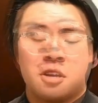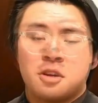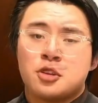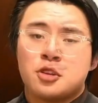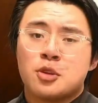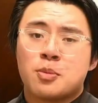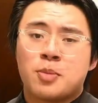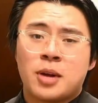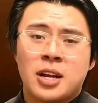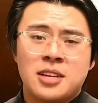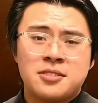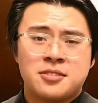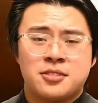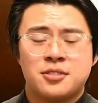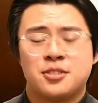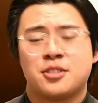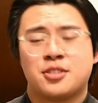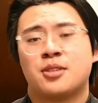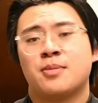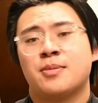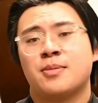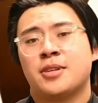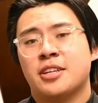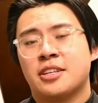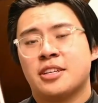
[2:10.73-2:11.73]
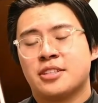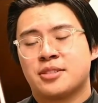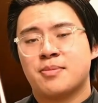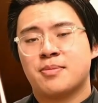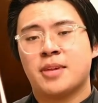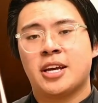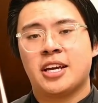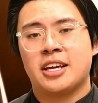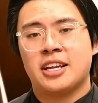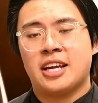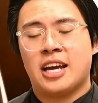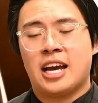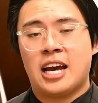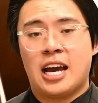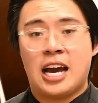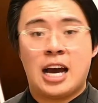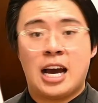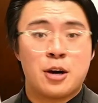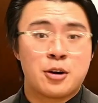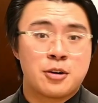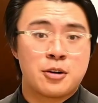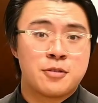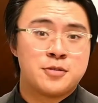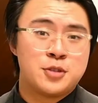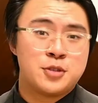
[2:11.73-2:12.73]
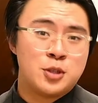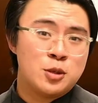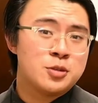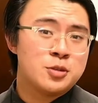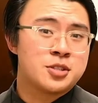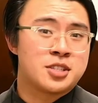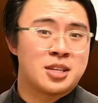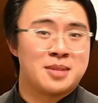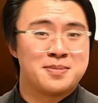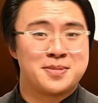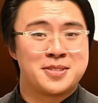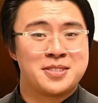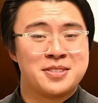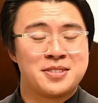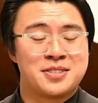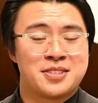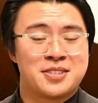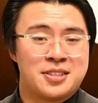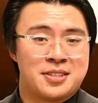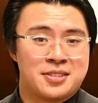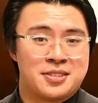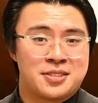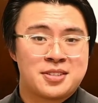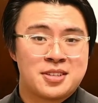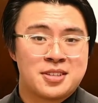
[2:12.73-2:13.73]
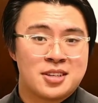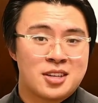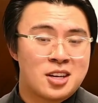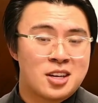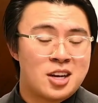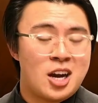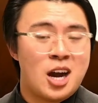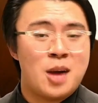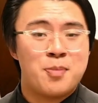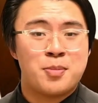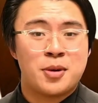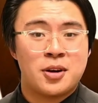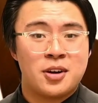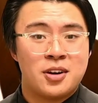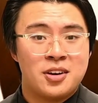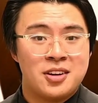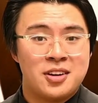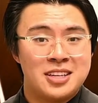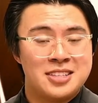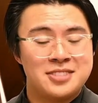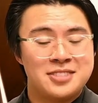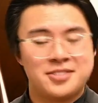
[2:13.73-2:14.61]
Your brass instrument is made out of two substances, copper